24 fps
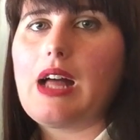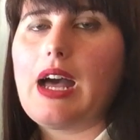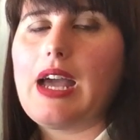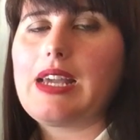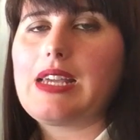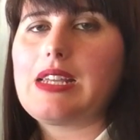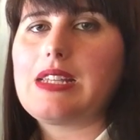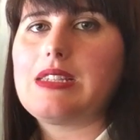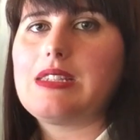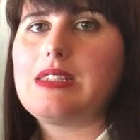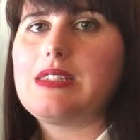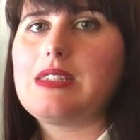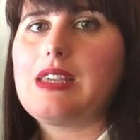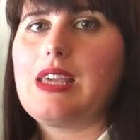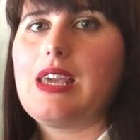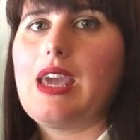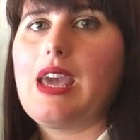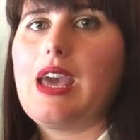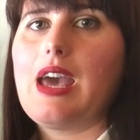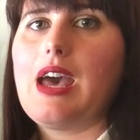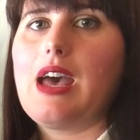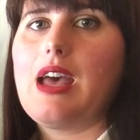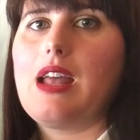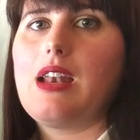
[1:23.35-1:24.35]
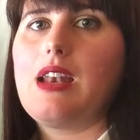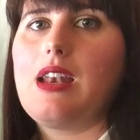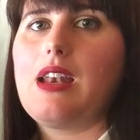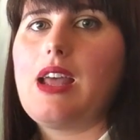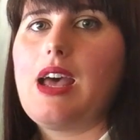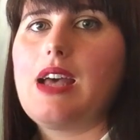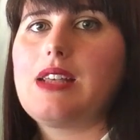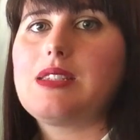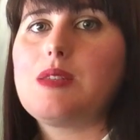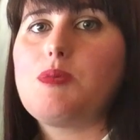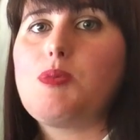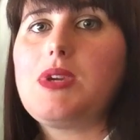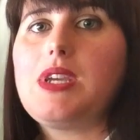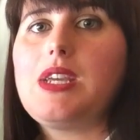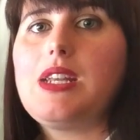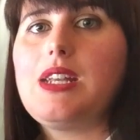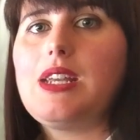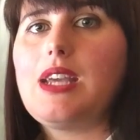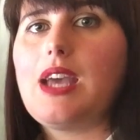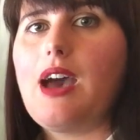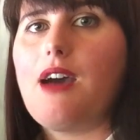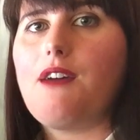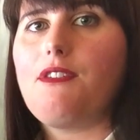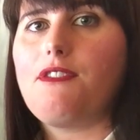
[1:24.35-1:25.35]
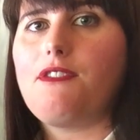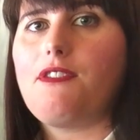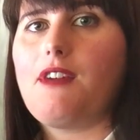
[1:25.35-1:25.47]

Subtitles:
I can scan as a PDF,